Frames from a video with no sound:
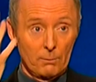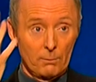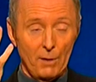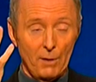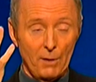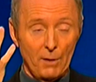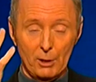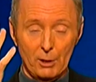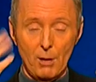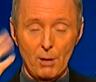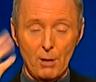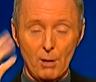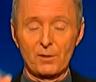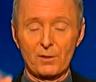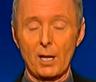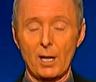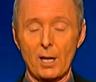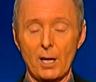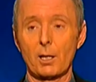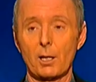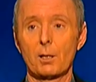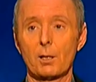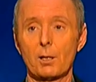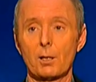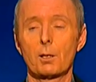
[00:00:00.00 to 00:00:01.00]
photograph
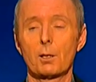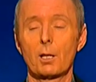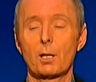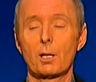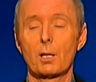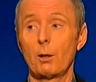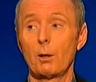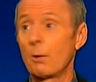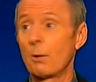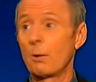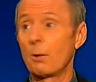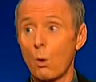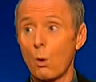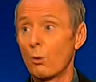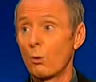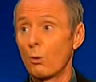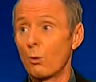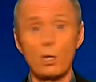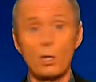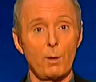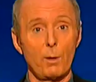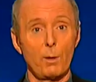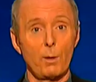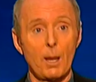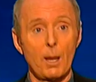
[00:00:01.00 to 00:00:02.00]
taken. And uh, it was all
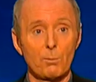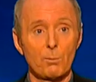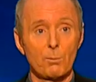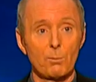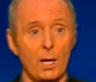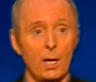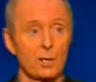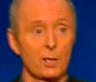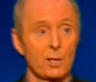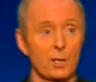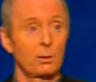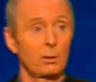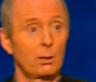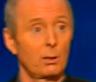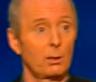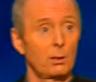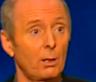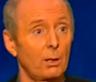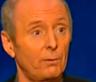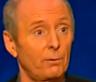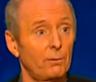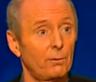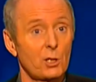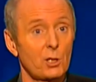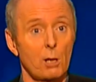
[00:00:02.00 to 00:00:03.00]
new in them days. And
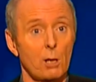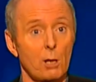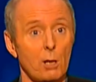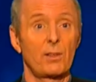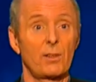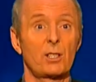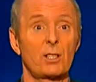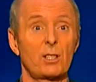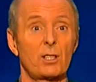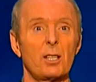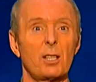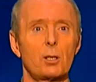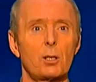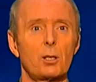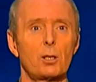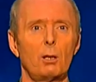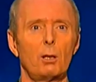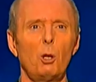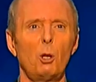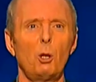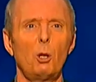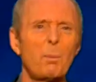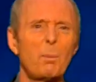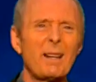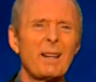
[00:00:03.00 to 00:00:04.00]
the photographer said, uh,
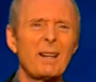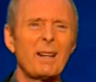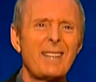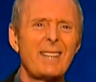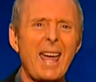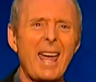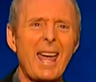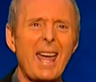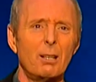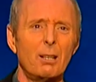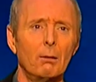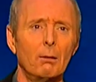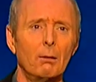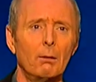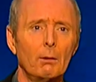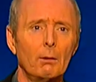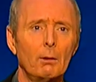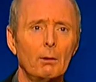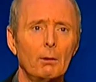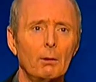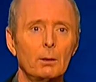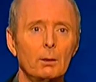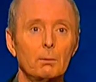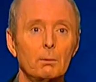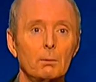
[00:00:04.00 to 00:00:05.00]
look a bit dead.
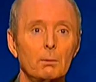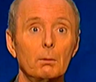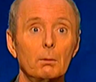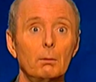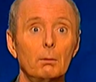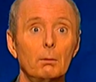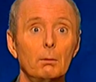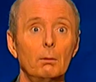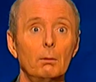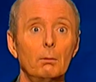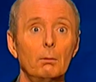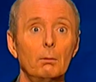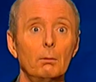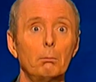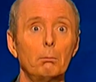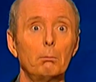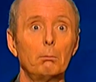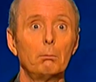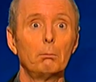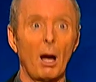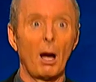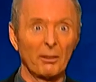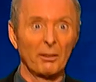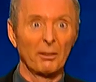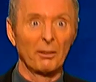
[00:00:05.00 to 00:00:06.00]

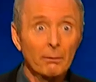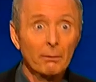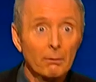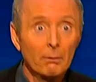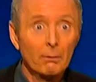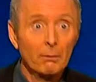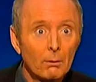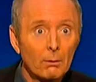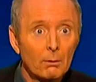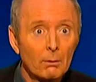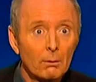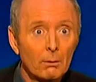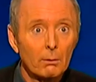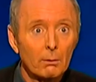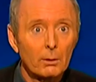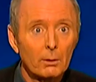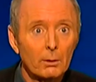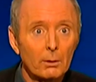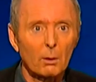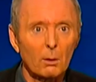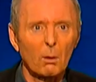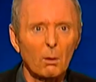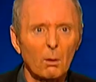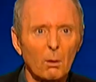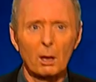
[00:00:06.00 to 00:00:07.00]
Pardon?
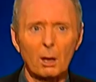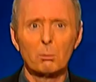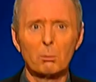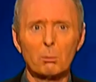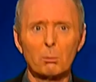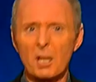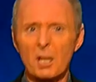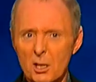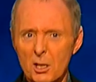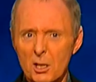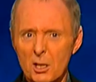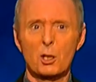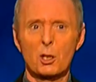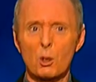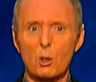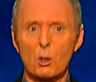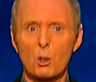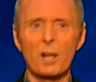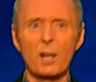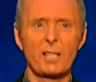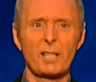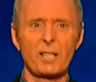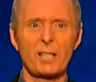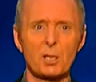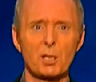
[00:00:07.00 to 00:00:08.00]
Oh, it'll be easier to
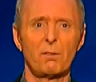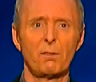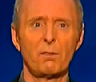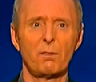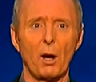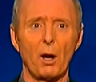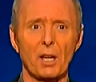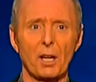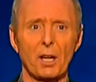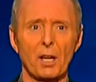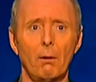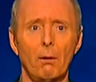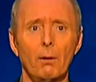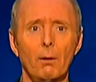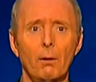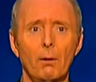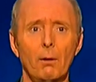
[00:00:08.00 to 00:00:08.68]
identify you.